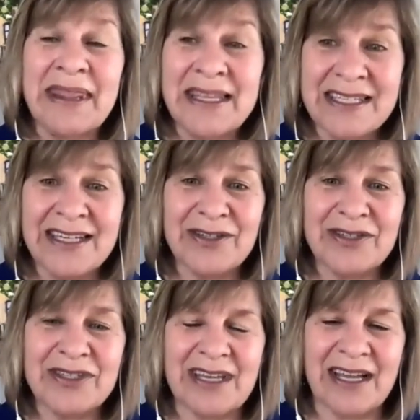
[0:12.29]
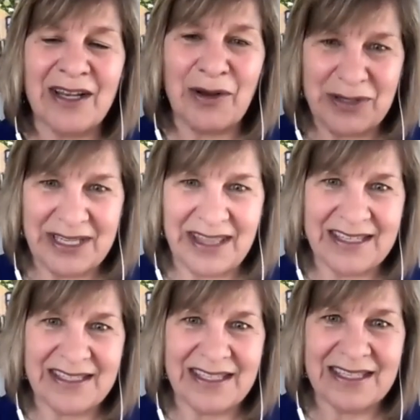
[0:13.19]
And this year's
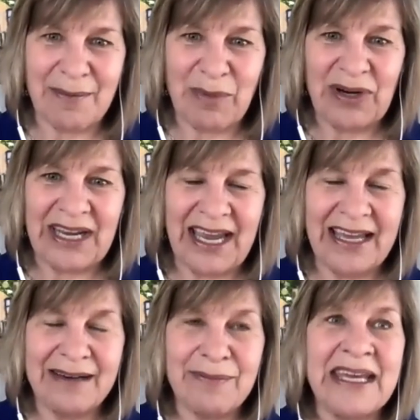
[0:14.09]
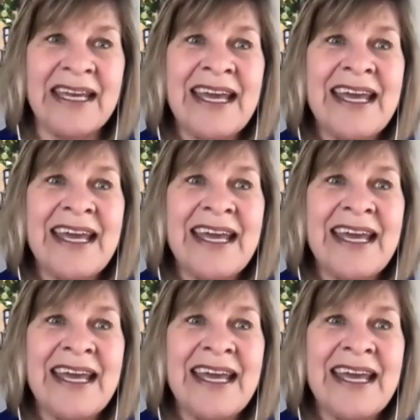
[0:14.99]
Logosynthesis Summer Academy,